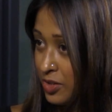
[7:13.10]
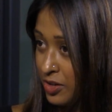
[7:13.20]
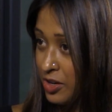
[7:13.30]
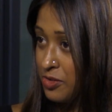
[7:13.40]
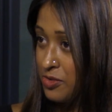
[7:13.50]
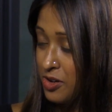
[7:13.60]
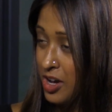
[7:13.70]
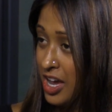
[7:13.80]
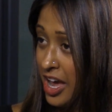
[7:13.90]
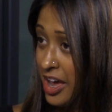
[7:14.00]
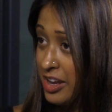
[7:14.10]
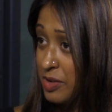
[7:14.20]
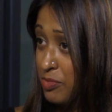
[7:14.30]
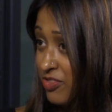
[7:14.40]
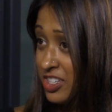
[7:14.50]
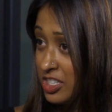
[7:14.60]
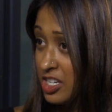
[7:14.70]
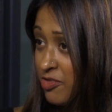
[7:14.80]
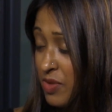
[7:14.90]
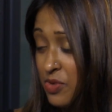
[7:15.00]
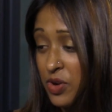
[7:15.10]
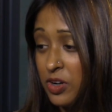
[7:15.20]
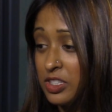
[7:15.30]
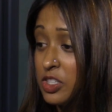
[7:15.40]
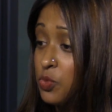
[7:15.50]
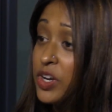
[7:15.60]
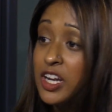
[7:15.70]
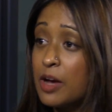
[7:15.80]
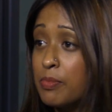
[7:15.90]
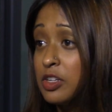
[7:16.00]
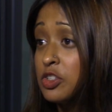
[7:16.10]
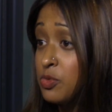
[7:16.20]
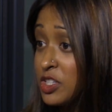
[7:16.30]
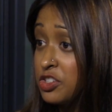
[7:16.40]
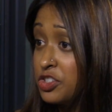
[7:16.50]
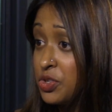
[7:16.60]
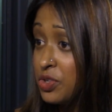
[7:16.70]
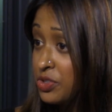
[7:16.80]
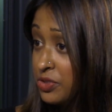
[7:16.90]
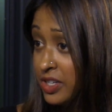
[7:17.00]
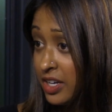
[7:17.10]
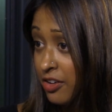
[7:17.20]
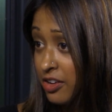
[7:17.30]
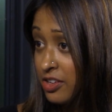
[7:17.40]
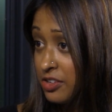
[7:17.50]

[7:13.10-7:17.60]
Okay, cool. And Professor, if anyone wants to read up on the research you're doing, how can they